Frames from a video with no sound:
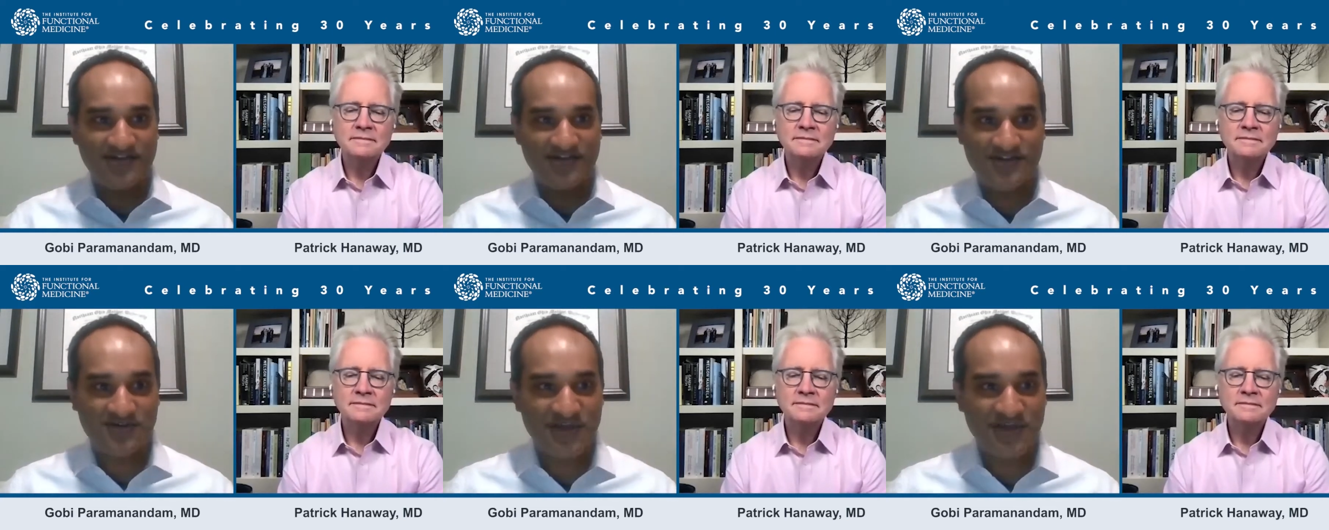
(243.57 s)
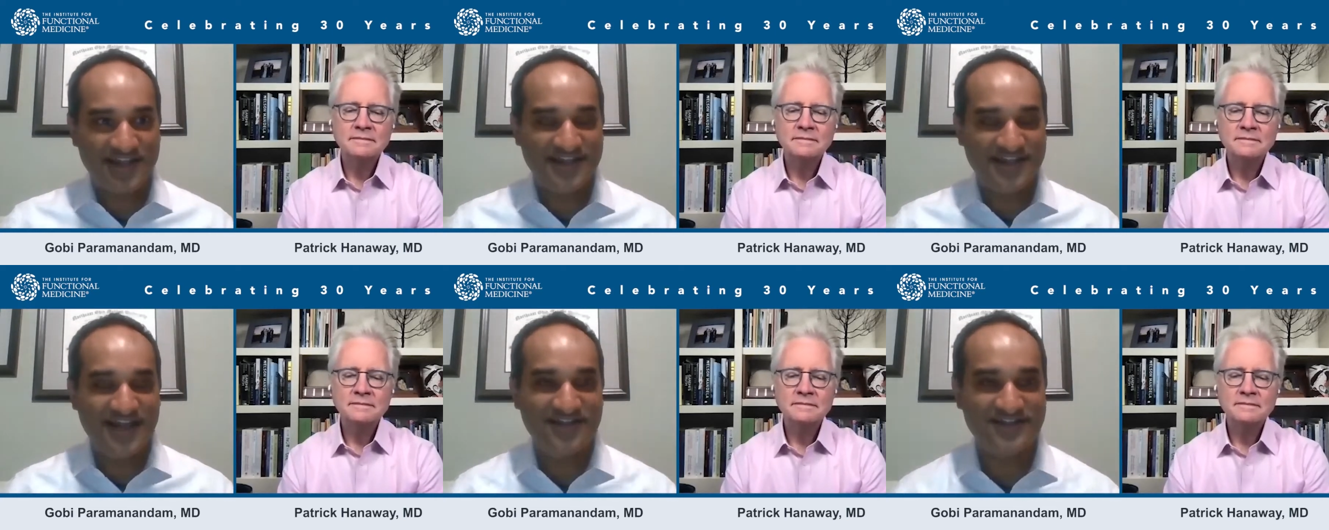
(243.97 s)
Speaker 1: I took
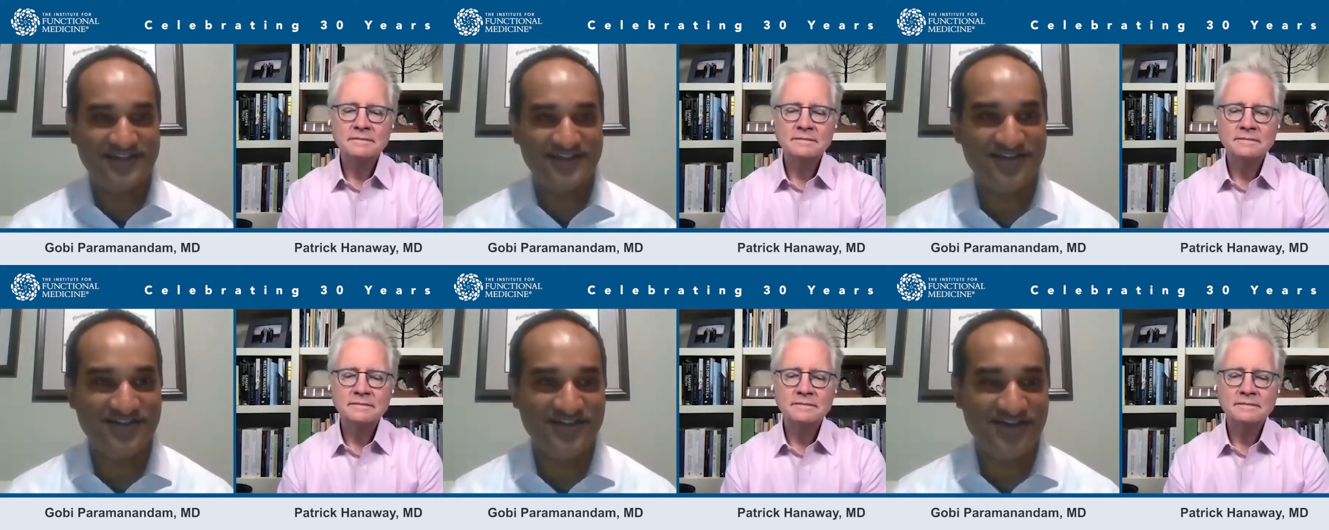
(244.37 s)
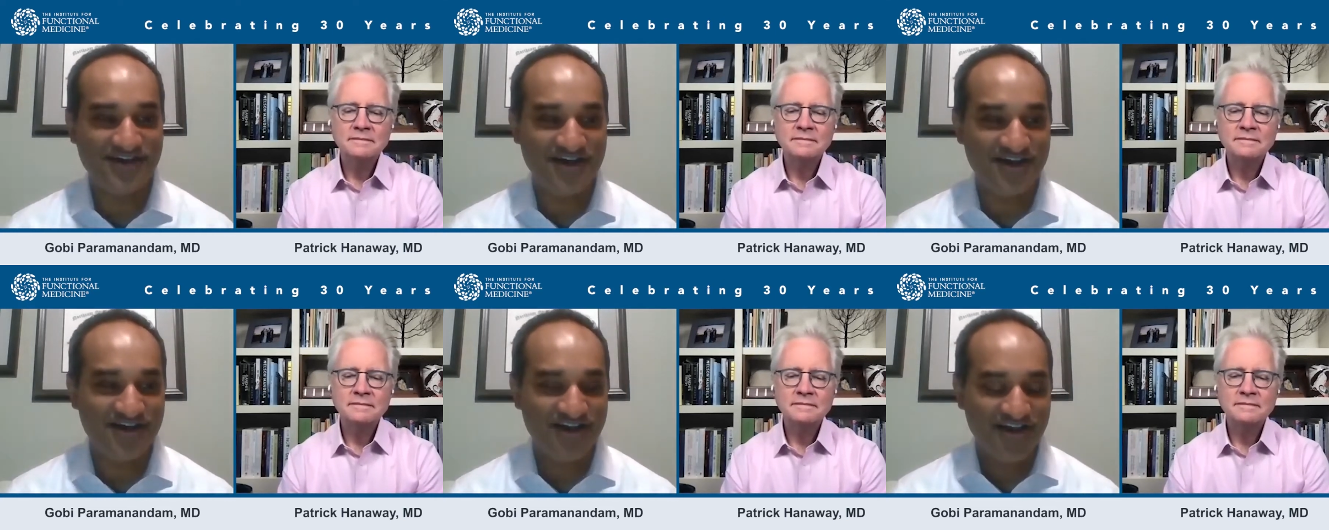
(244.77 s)
my test
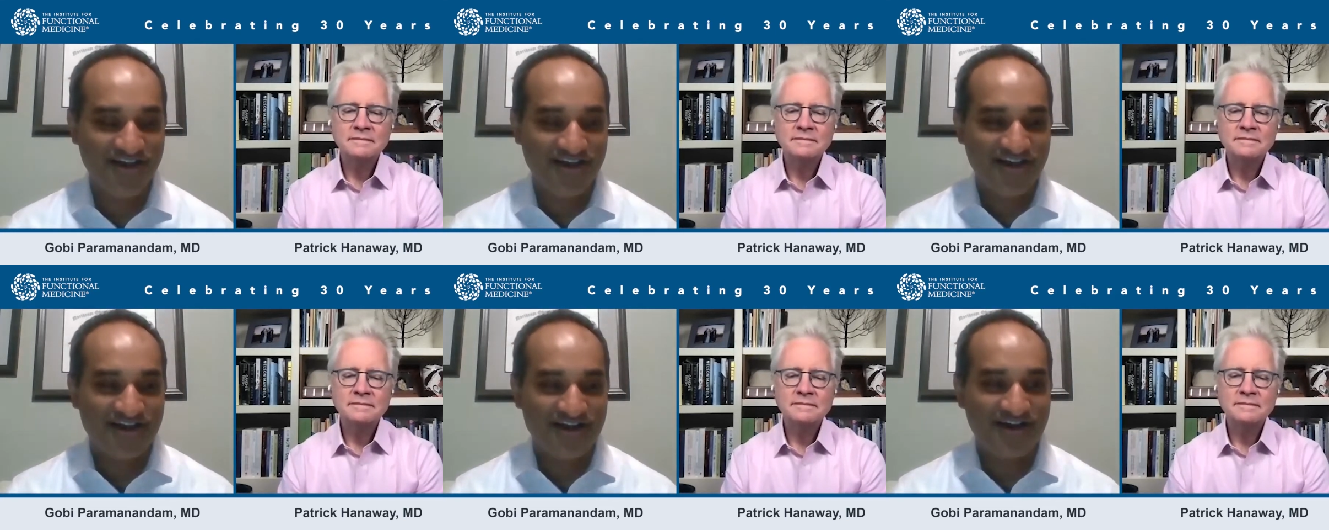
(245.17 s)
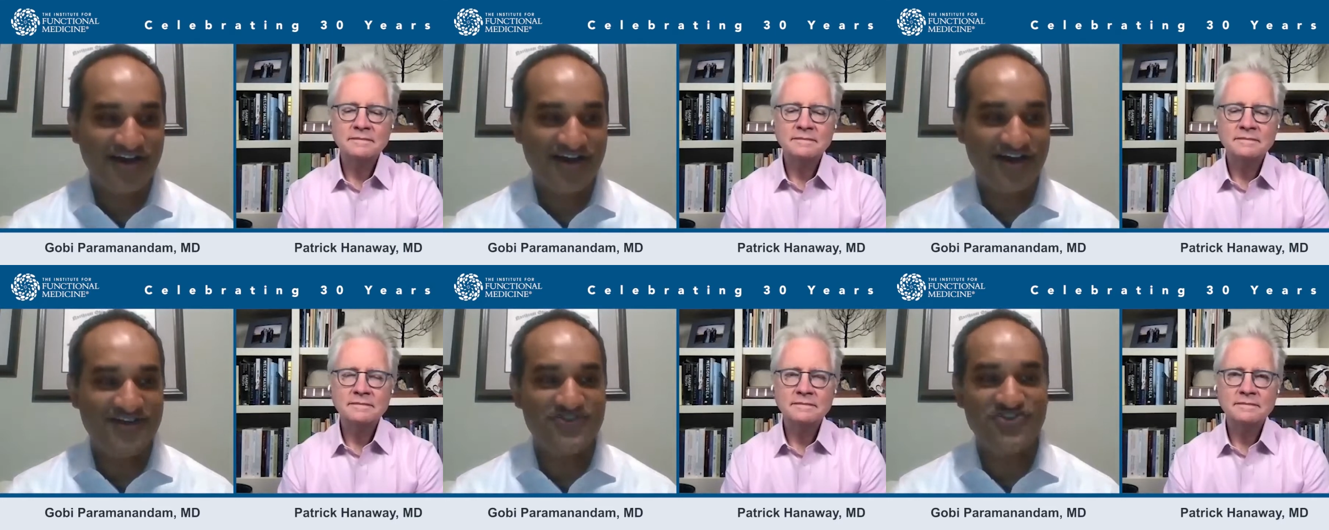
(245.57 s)
and. Uh,
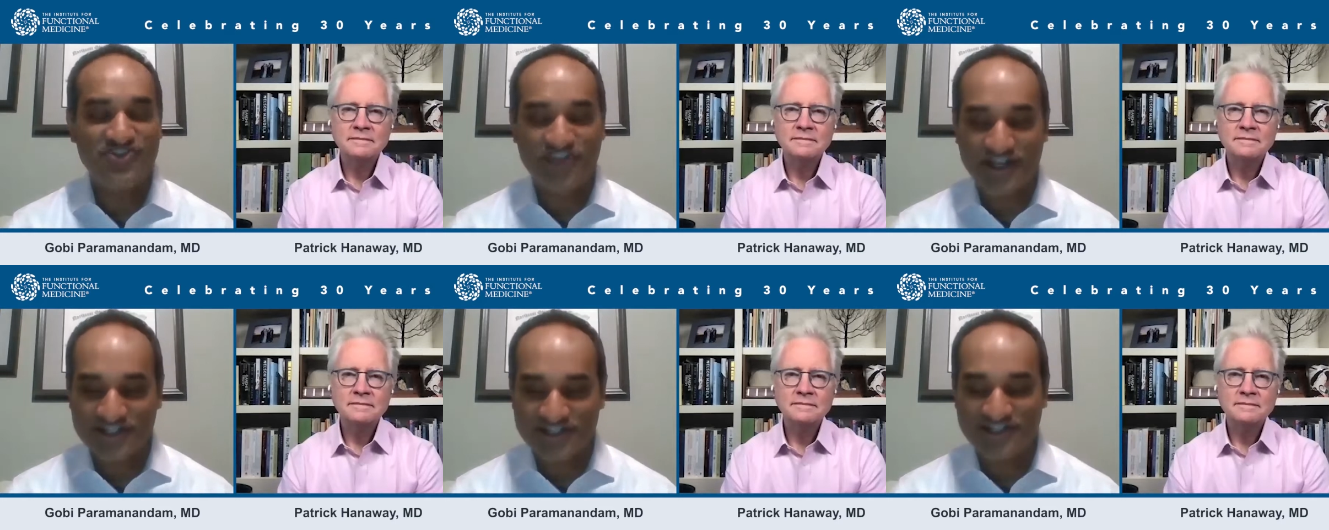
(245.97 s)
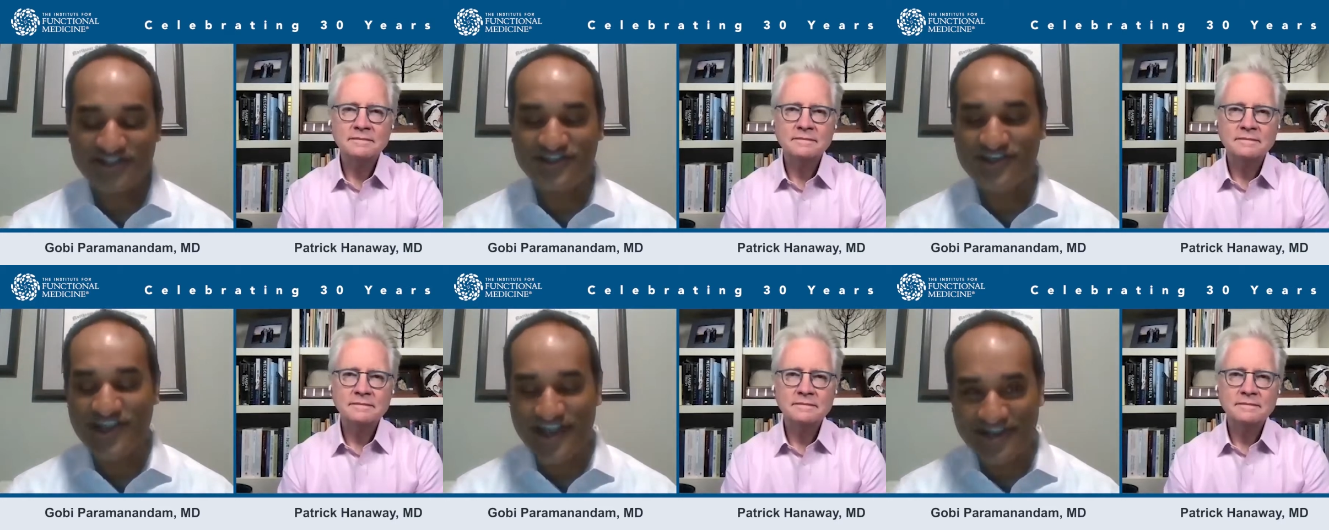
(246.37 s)
uh,
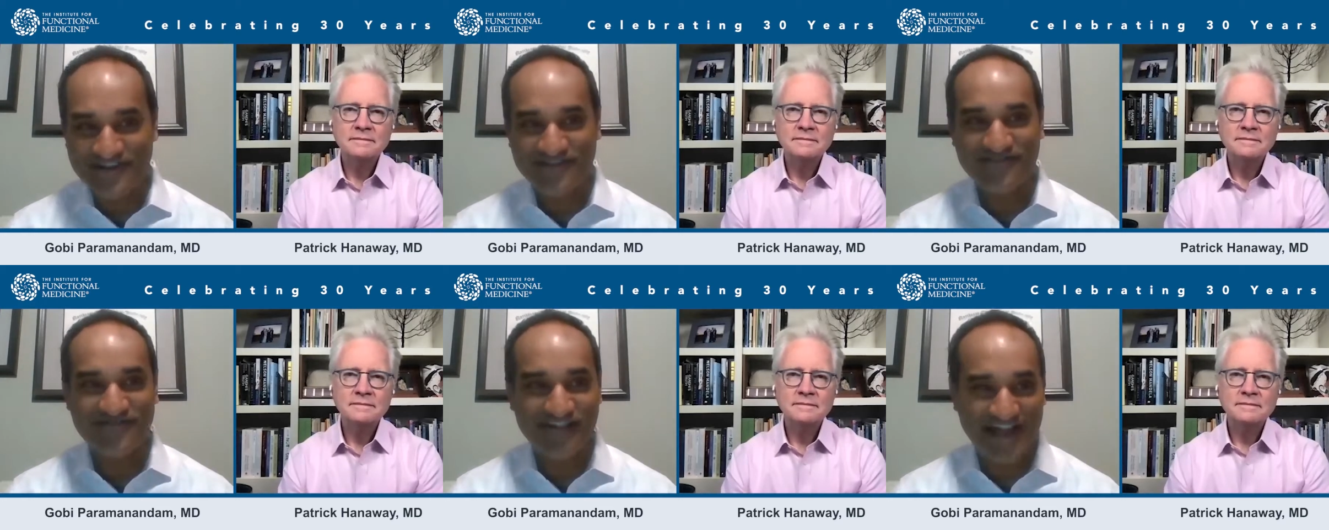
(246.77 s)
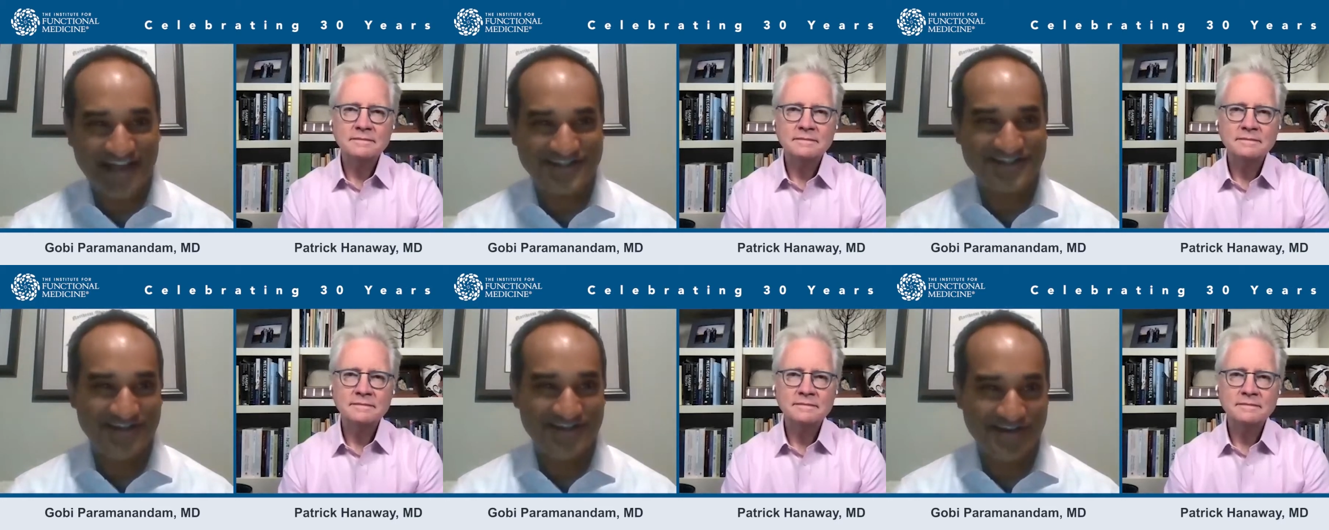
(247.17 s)
just at the end of
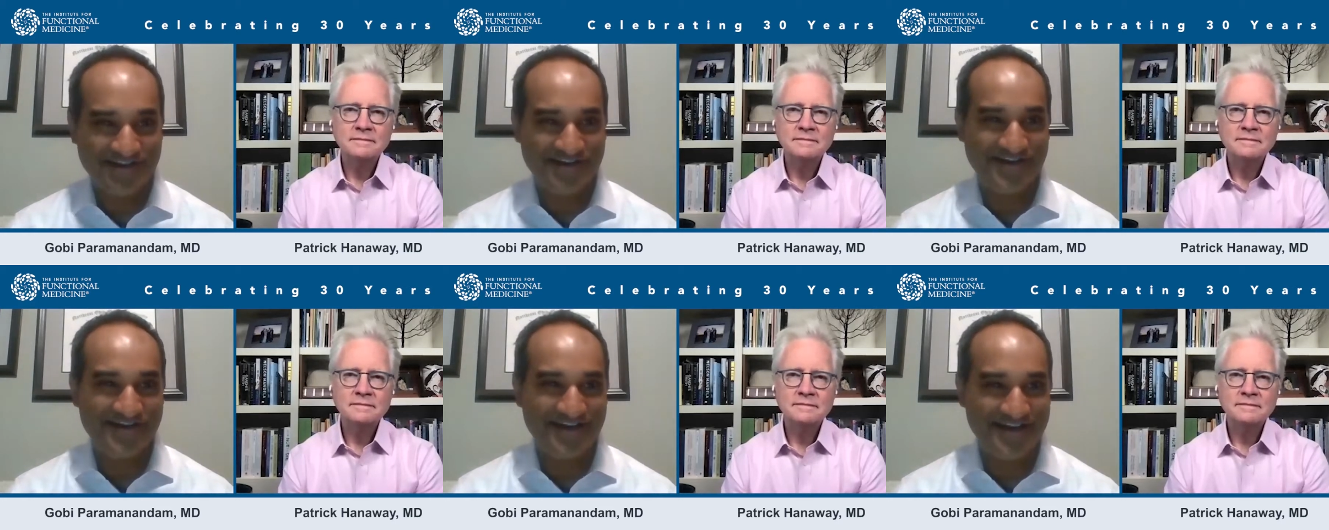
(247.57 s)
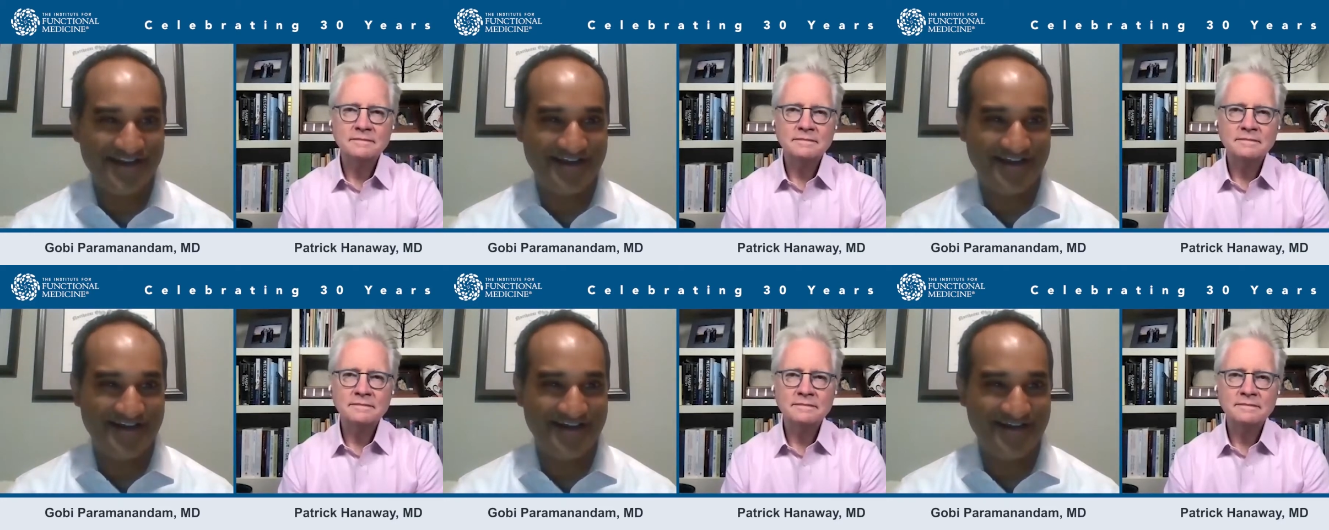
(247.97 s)
last year
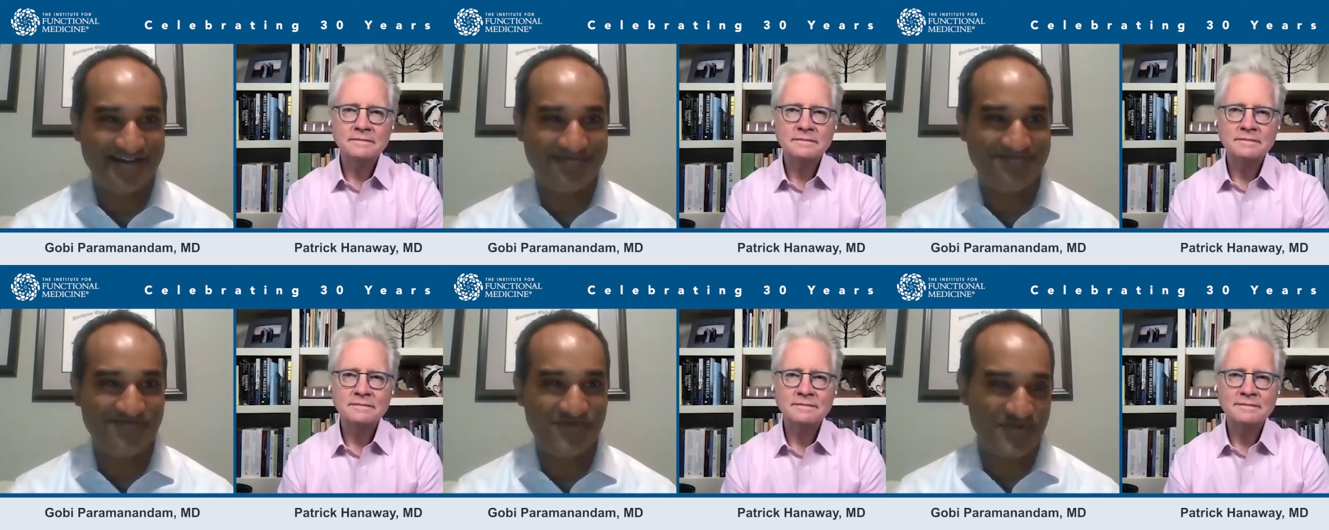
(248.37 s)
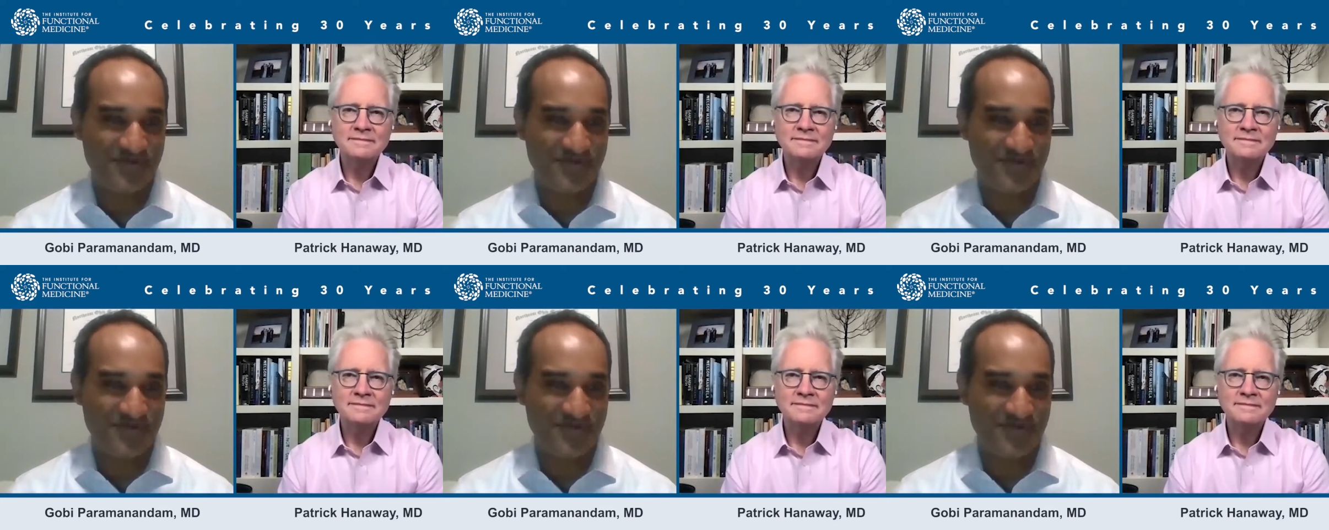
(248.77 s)
uh,